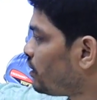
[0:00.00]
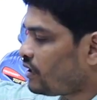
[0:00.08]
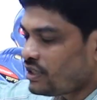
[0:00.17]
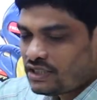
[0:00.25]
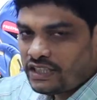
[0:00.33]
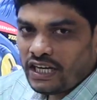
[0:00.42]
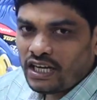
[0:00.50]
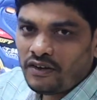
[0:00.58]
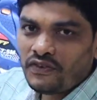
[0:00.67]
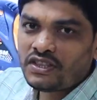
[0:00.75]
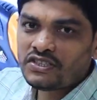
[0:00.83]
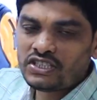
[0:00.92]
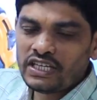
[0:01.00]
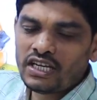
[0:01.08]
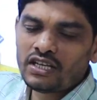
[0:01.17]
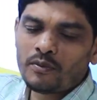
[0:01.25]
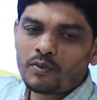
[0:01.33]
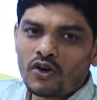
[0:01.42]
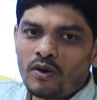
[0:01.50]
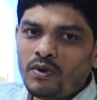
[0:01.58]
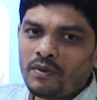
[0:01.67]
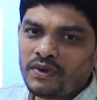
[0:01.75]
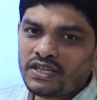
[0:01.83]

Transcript: With steel, the problem